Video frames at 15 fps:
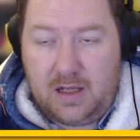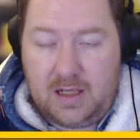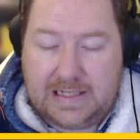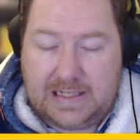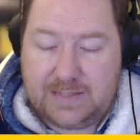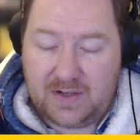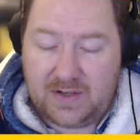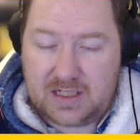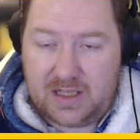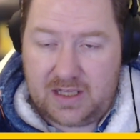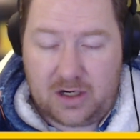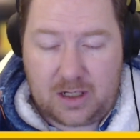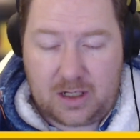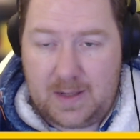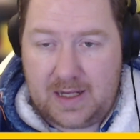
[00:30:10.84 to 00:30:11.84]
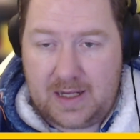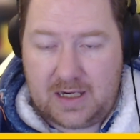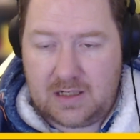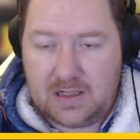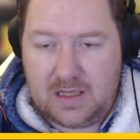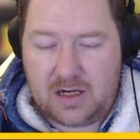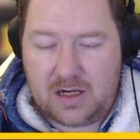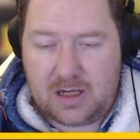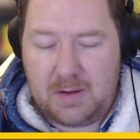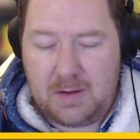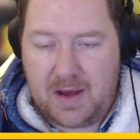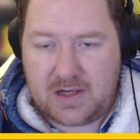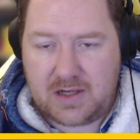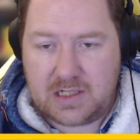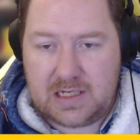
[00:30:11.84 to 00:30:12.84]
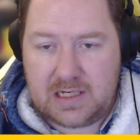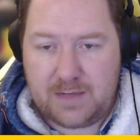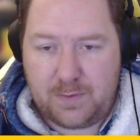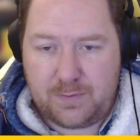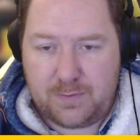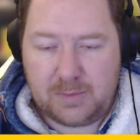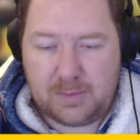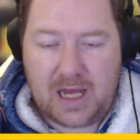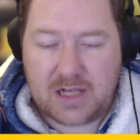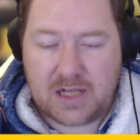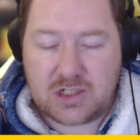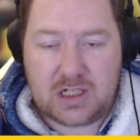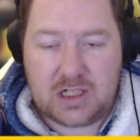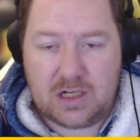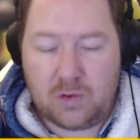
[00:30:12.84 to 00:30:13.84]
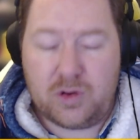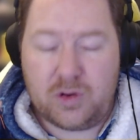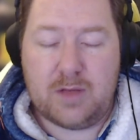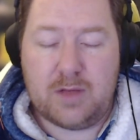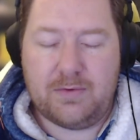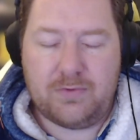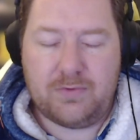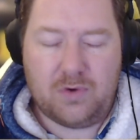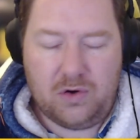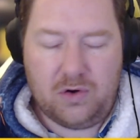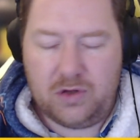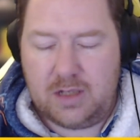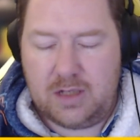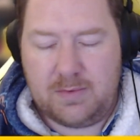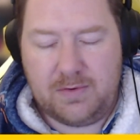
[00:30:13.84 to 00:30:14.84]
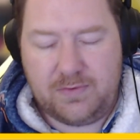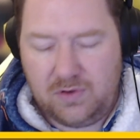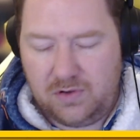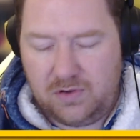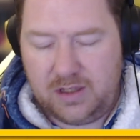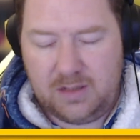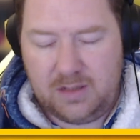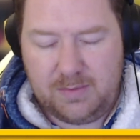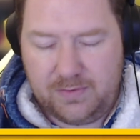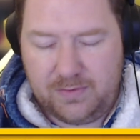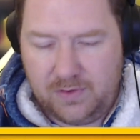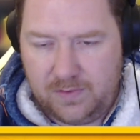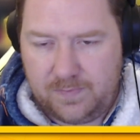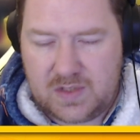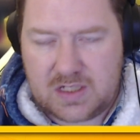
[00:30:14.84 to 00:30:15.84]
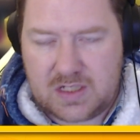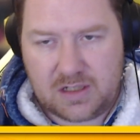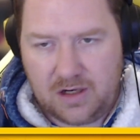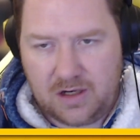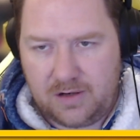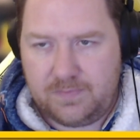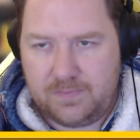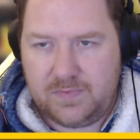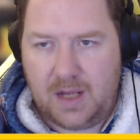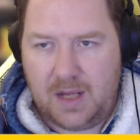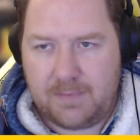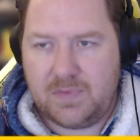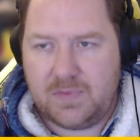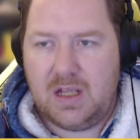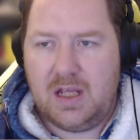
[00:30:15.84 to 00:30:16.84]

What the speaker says: let's face it, they're not going to be majorly different from last year or the year before or the year before or the year before. So yeah,